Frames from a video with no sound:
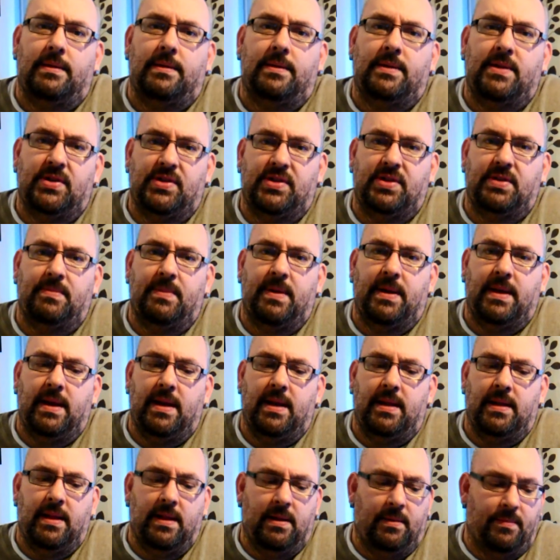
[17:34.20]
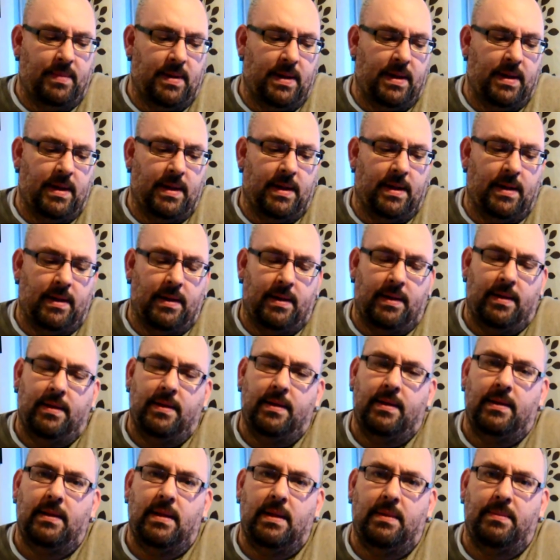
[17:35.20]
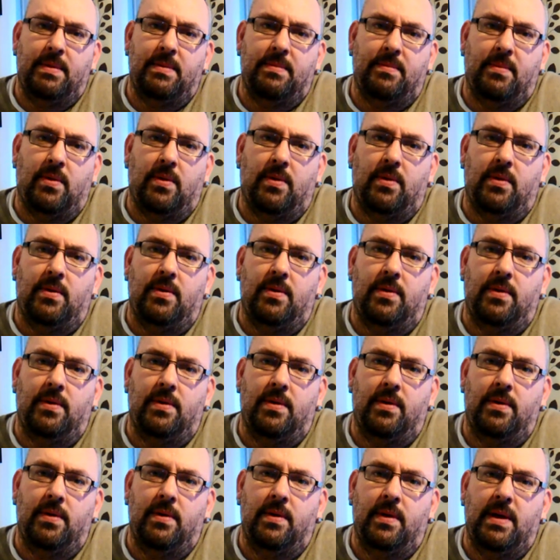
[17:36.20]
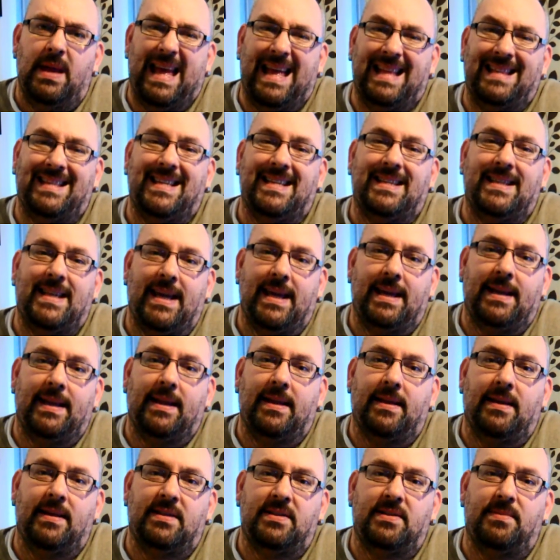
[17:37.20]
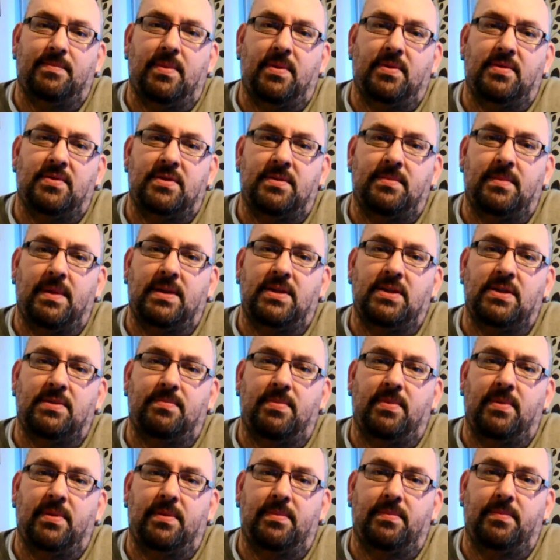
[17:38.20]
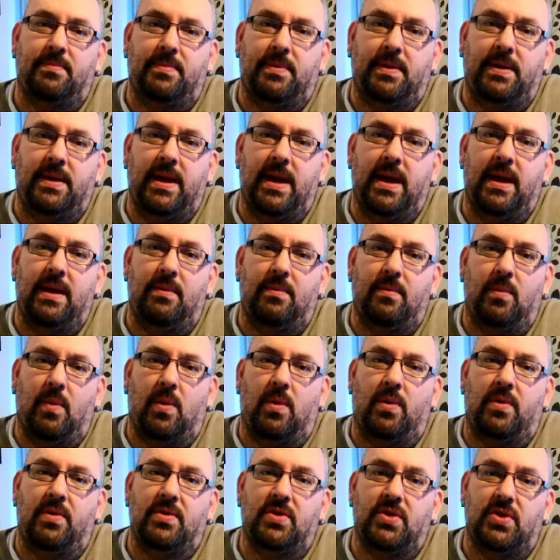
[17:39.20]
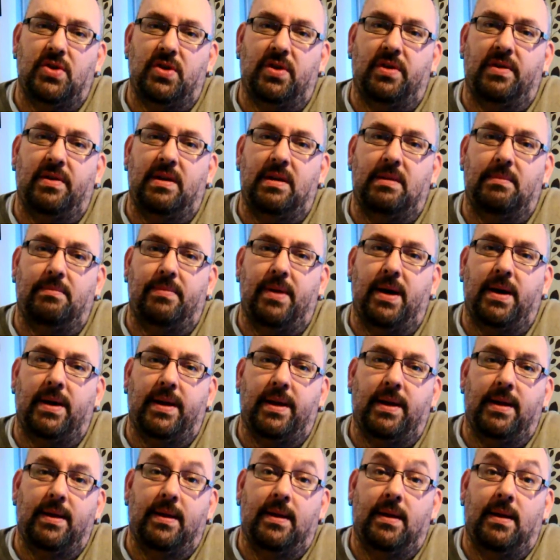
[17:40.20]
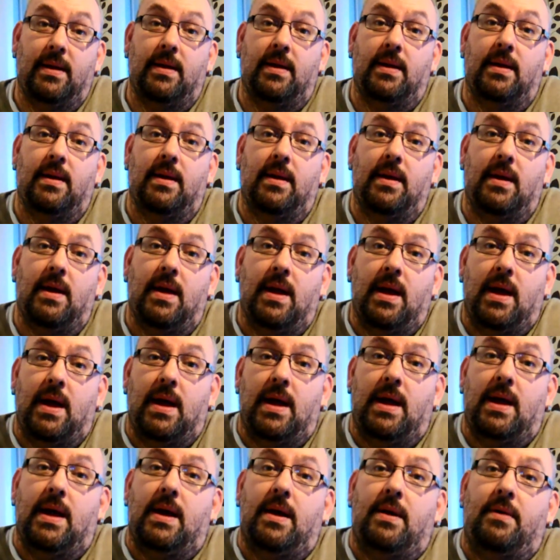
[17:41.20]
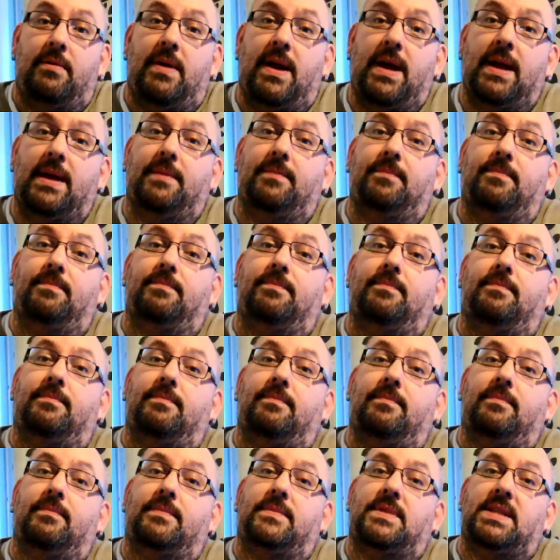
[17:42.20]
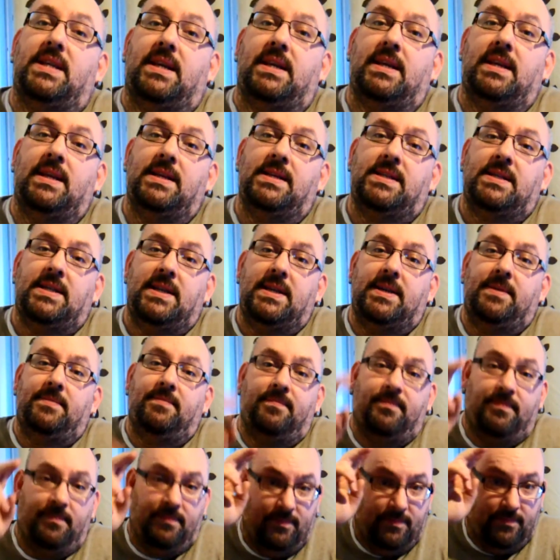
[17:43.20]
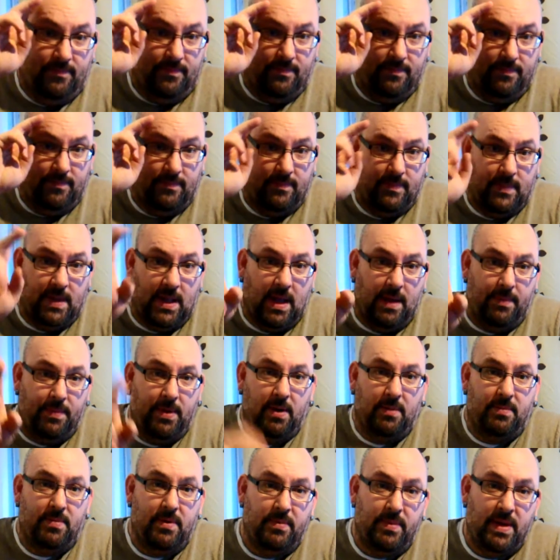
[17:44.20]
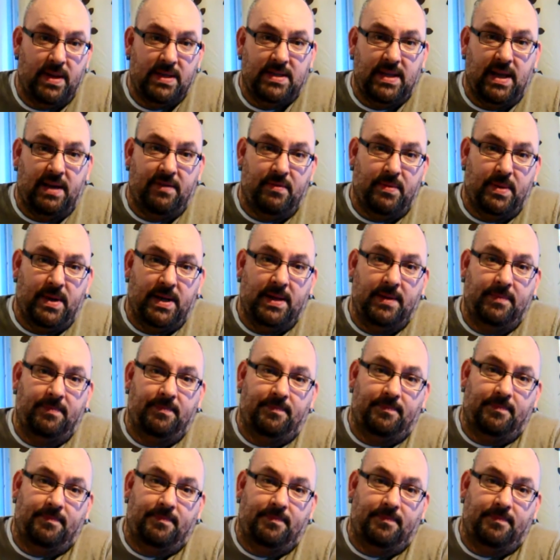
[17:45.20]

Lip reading: just to make it a little bit more entertaining, as opposed to me just putting kit and water and sugar in a bucket. Right, take it easy. Happy Homebrew Wednesday, everybody.